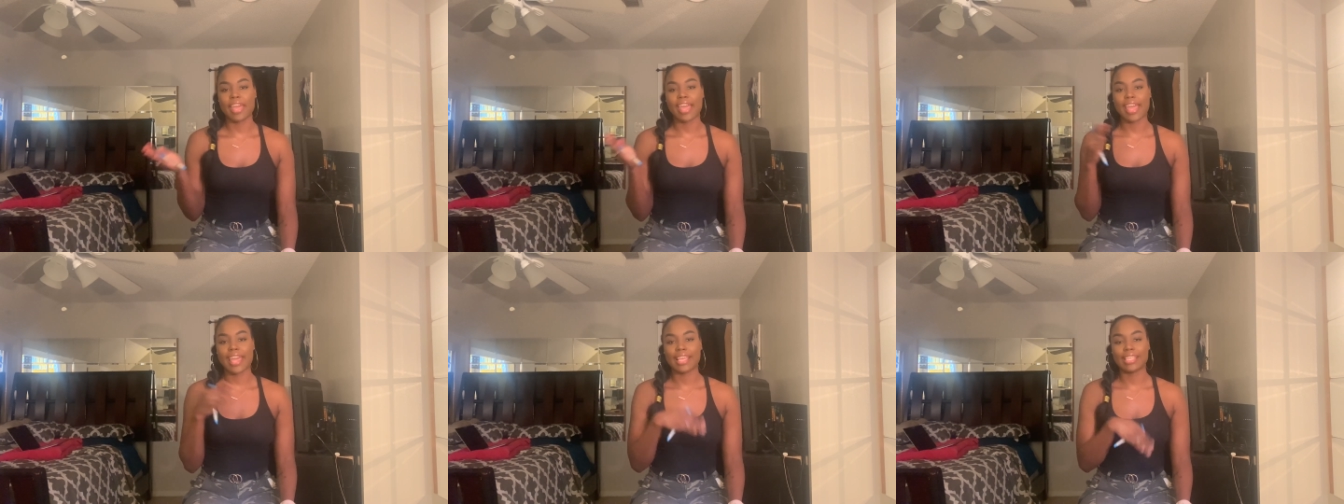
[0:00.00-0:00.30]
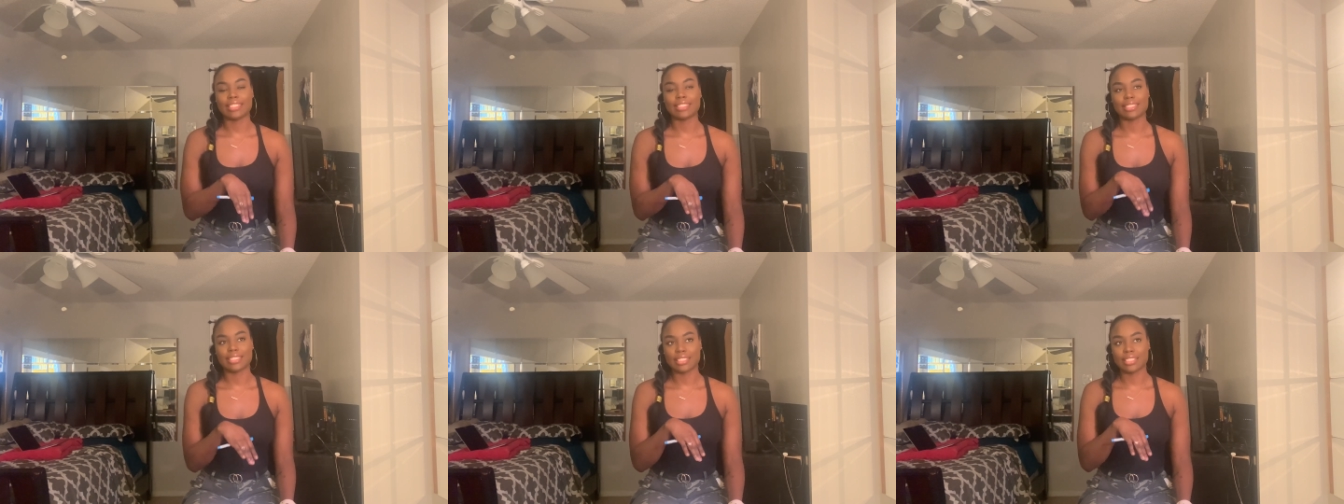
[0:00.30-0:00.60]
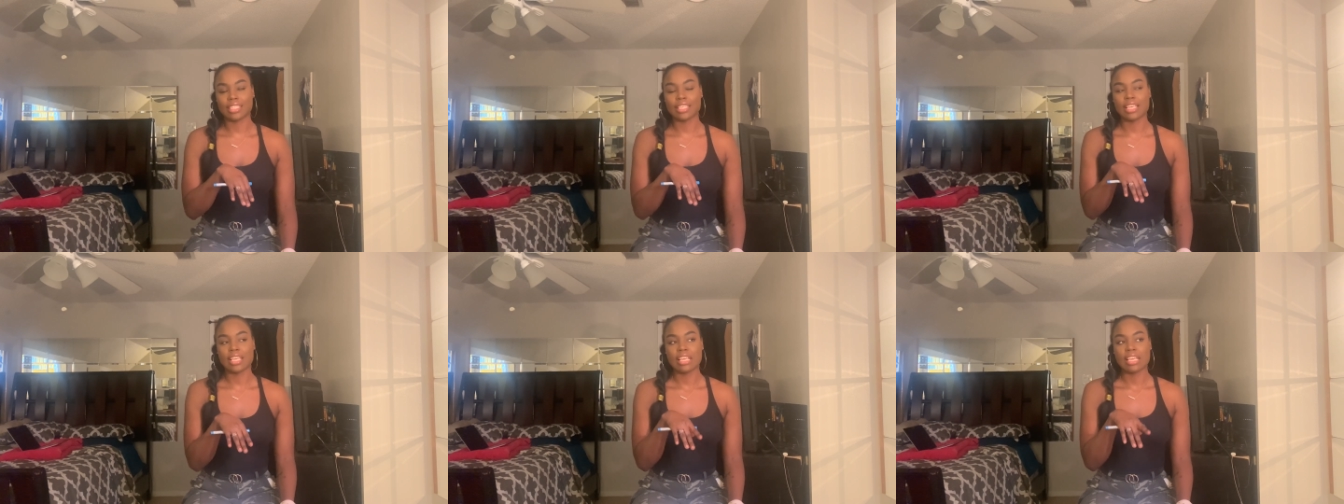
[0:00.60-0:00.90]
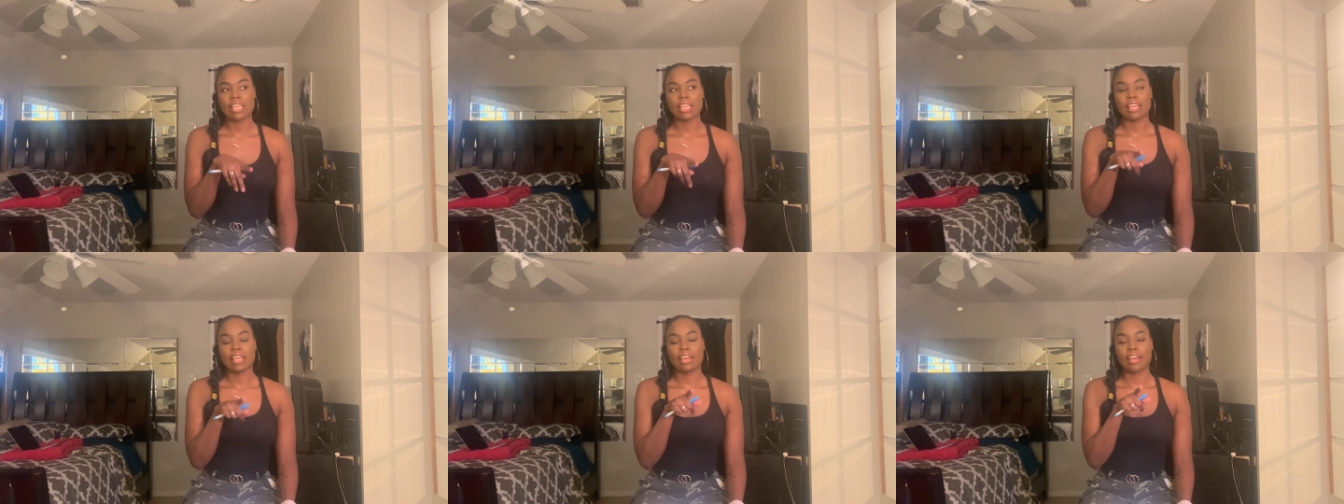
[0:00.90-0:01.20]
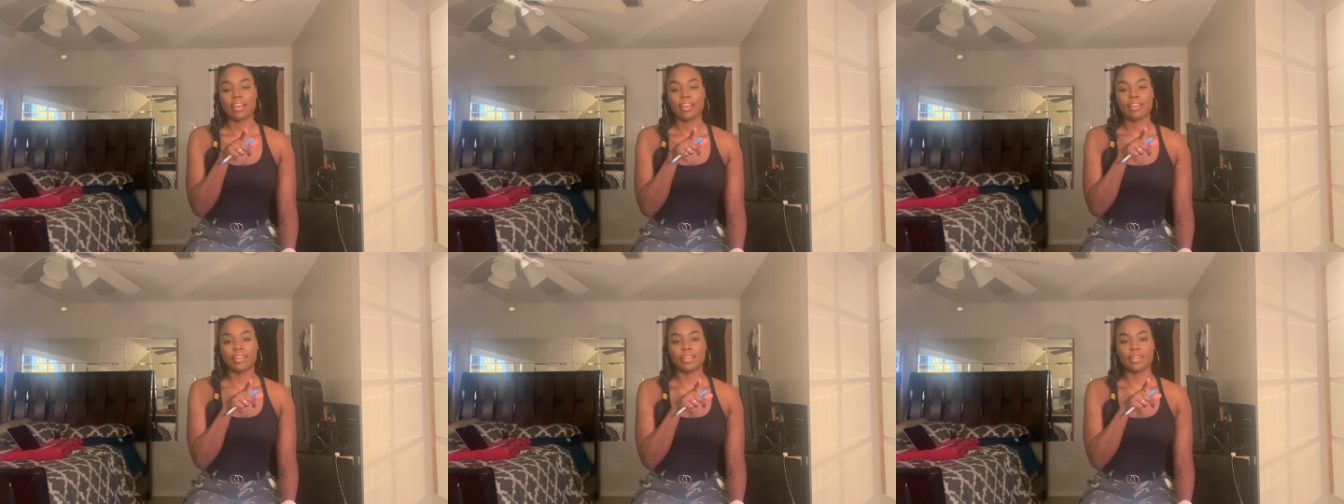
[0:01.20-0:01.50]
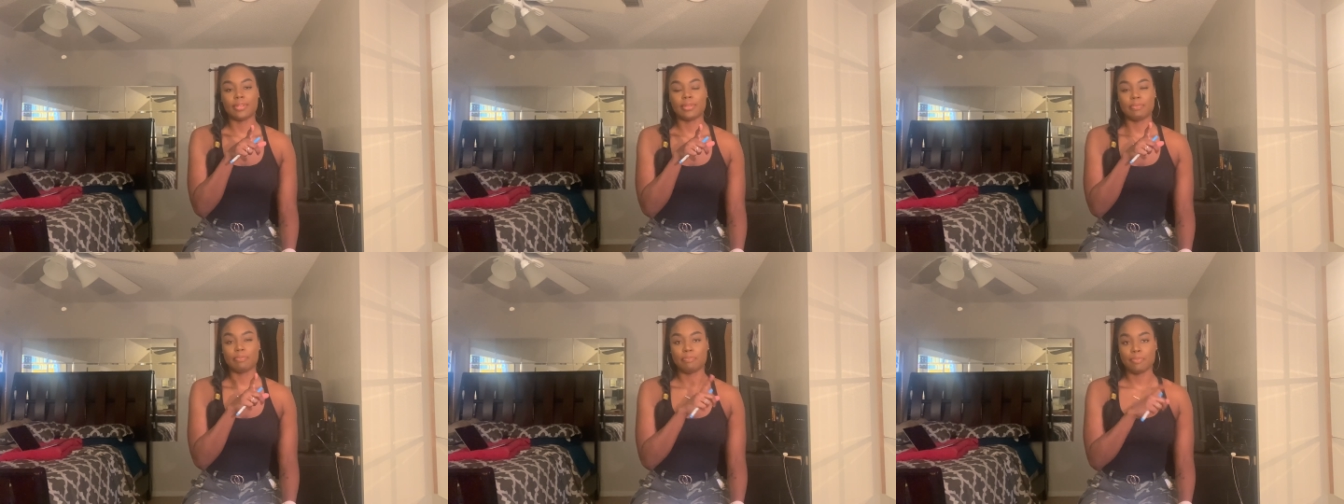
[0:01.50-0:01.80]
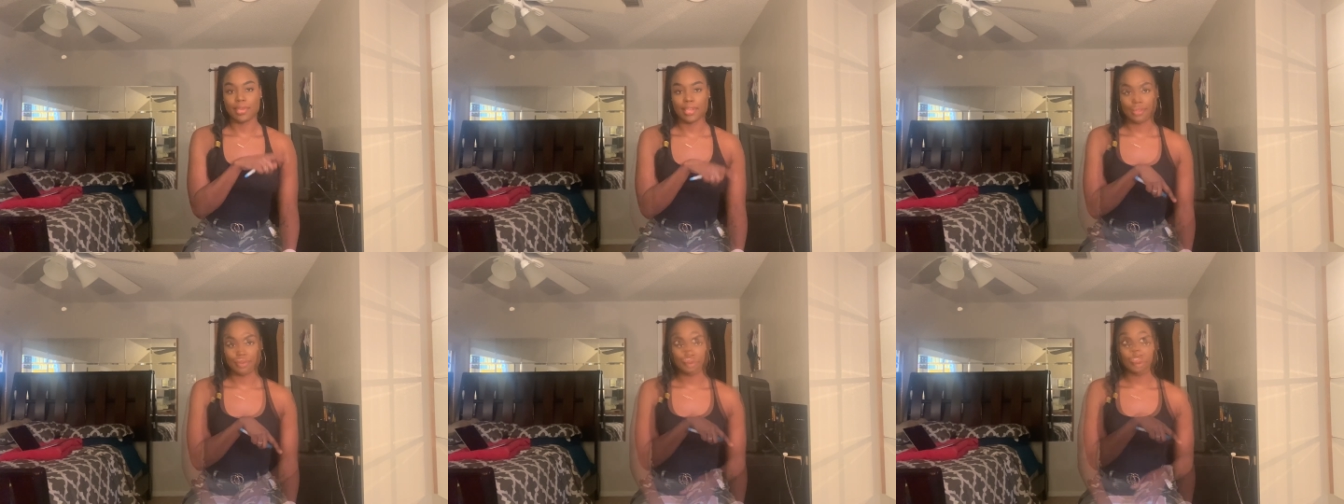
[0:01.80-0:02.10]
at
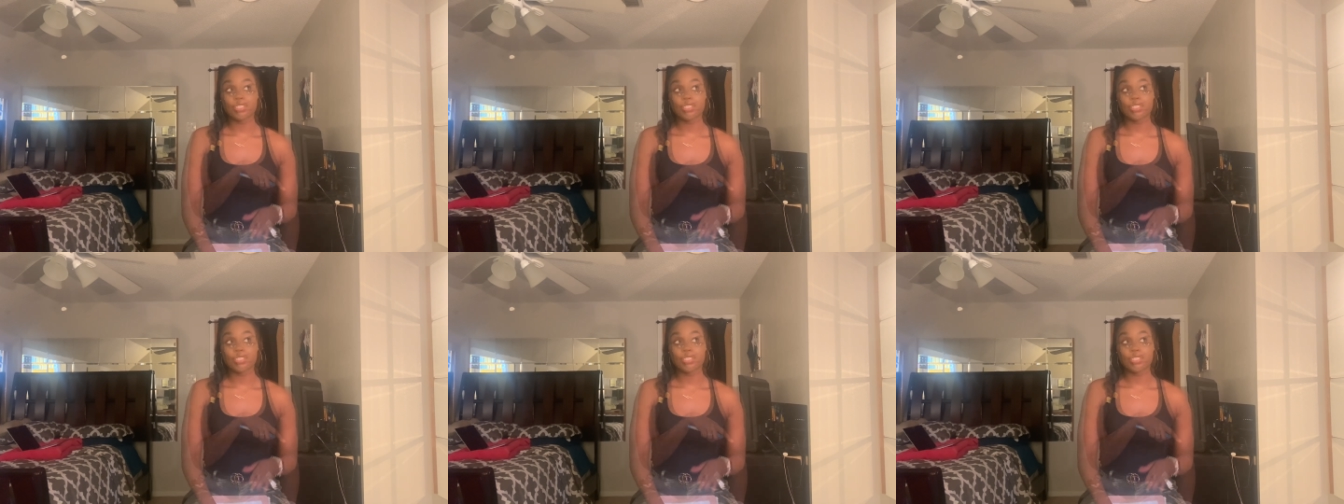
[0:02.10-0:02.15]
MEP.